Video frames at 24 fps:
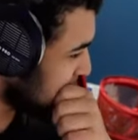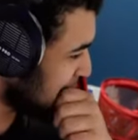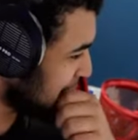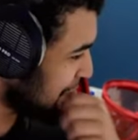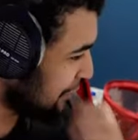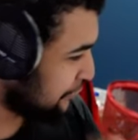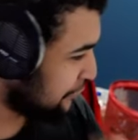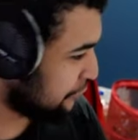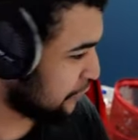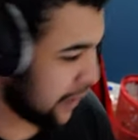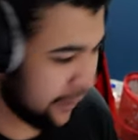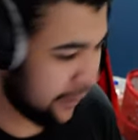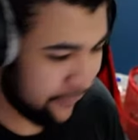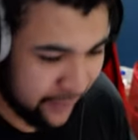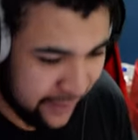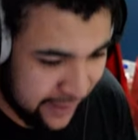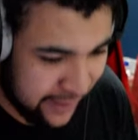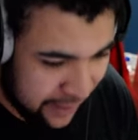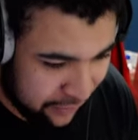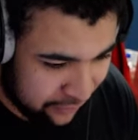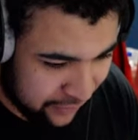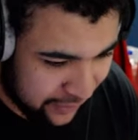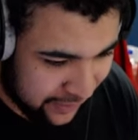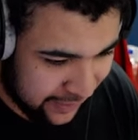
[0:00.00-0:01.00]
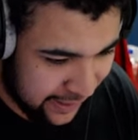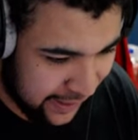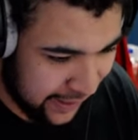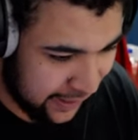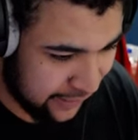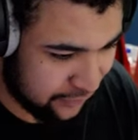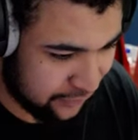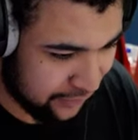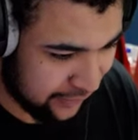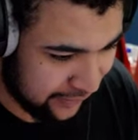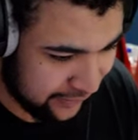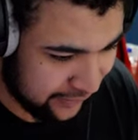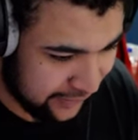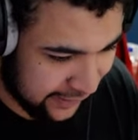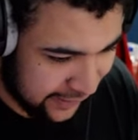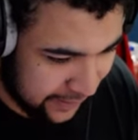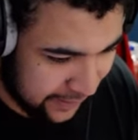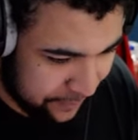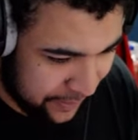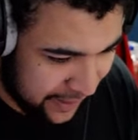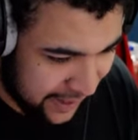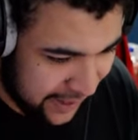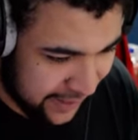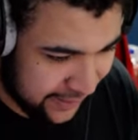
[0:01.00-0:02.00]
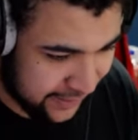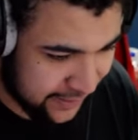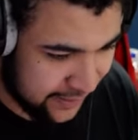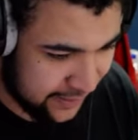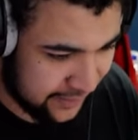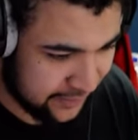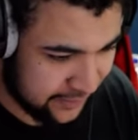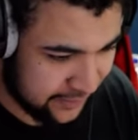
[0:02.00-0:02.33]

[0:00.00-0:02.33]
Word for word: Right, we're now going to get into the ticket pack.